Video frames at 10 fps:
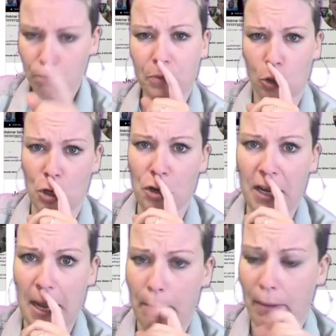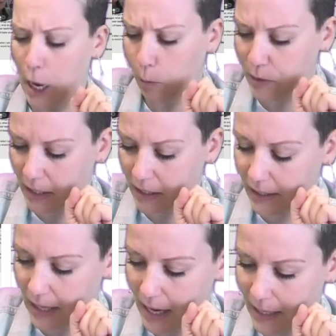So you're going to get my help desk
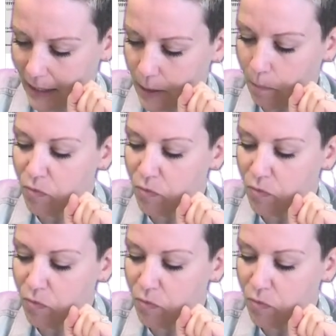slides